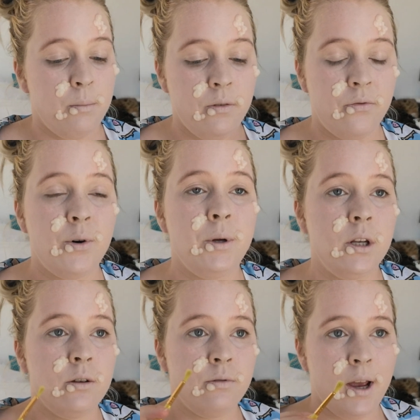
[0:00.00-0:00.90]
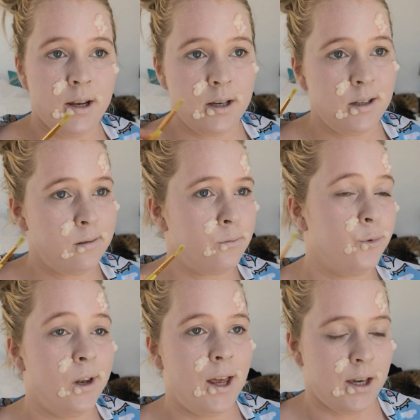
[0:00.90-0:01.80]
Before we do the
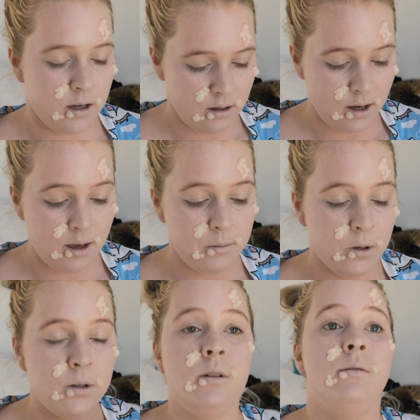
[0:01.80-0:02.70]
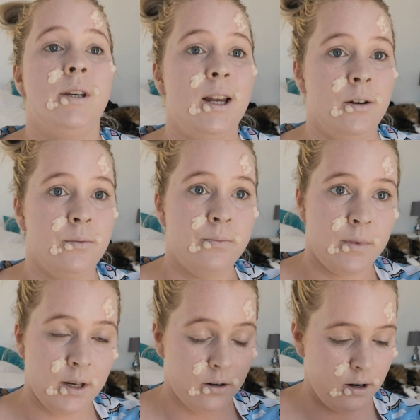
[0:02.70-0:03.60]
lake, I'm going to use yellow
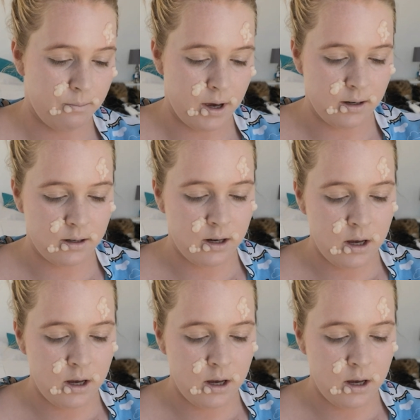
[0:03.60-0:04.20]
in cream paint.